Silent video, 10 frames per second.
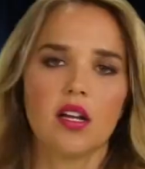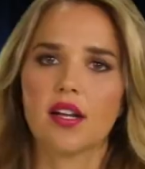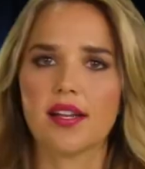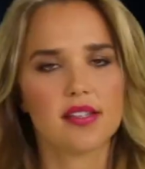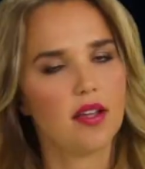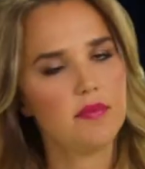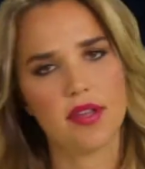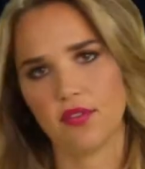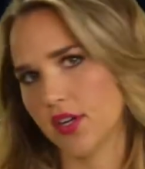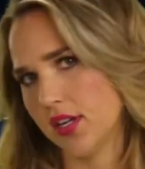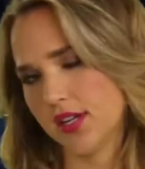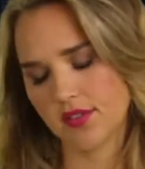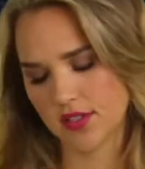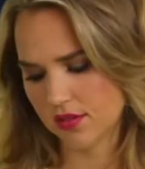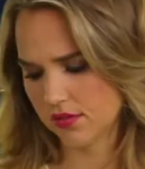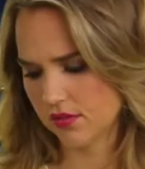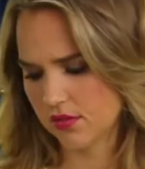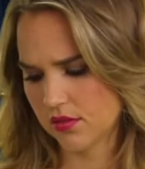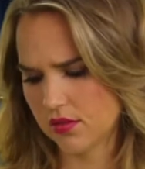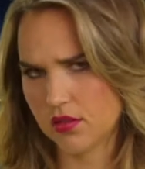Guys, I'm never gonna get this.
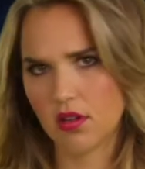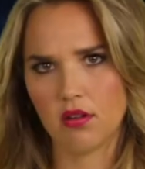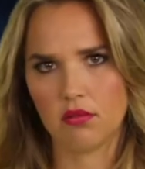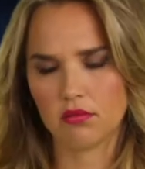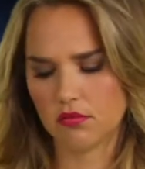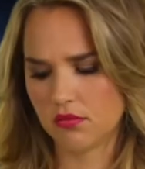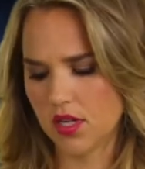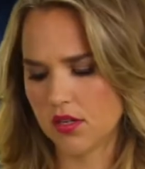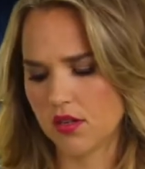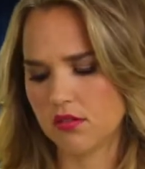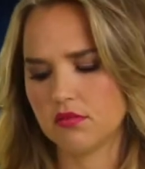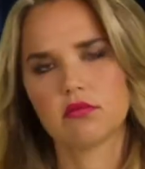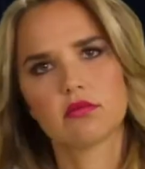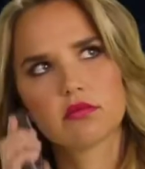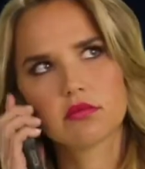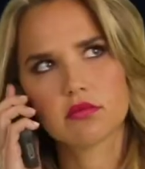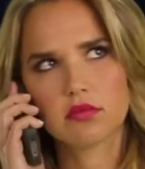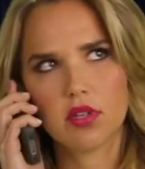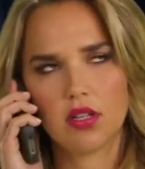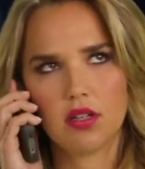Oh, hang on.
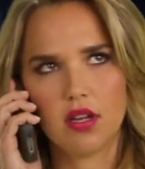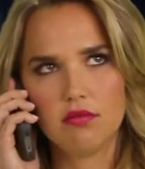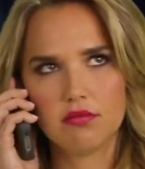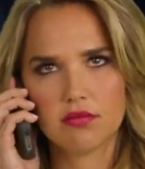Hello?